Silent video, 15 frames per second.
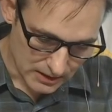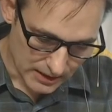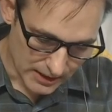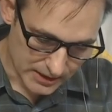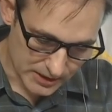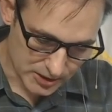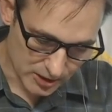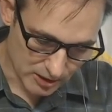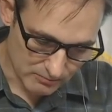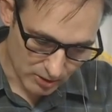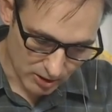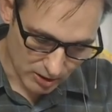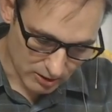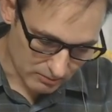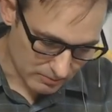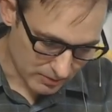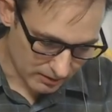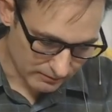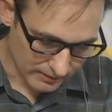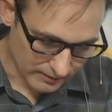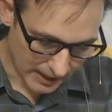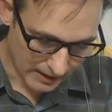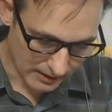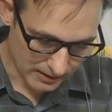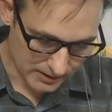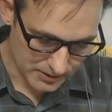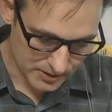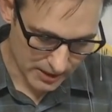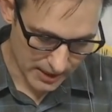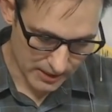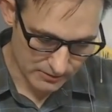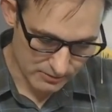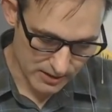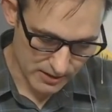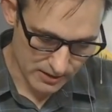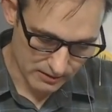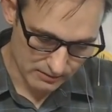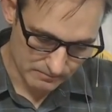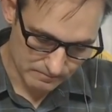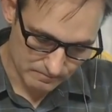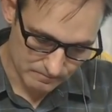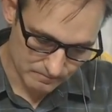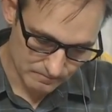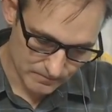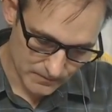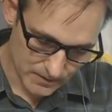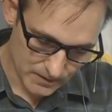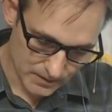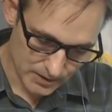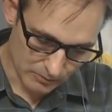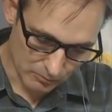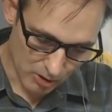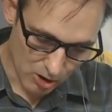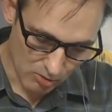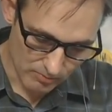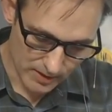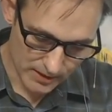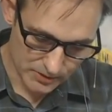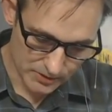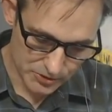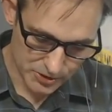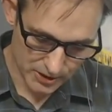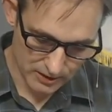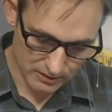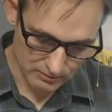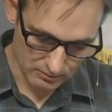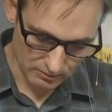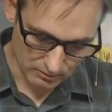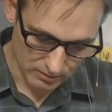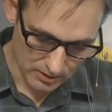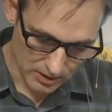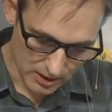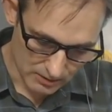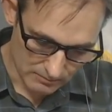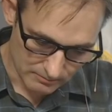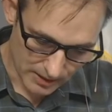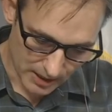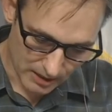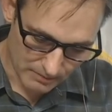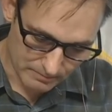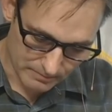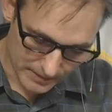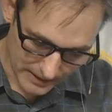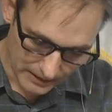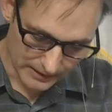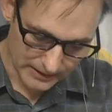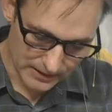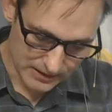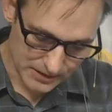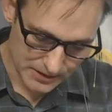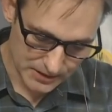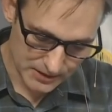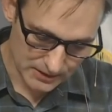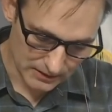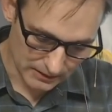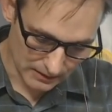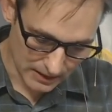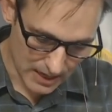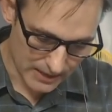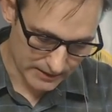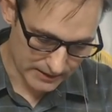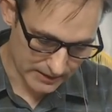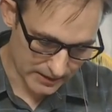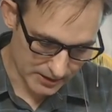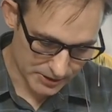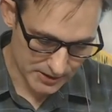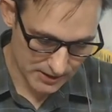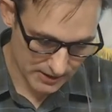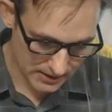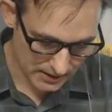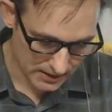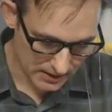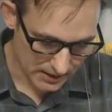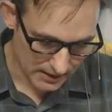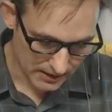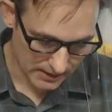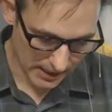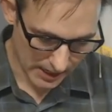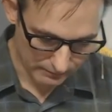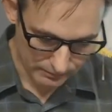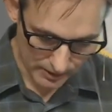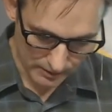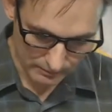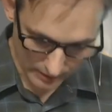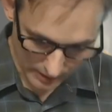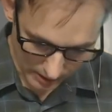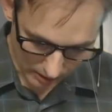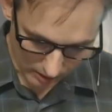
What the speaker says: a suburb of Alexandria, the Roman general Popilius Lanius gave him an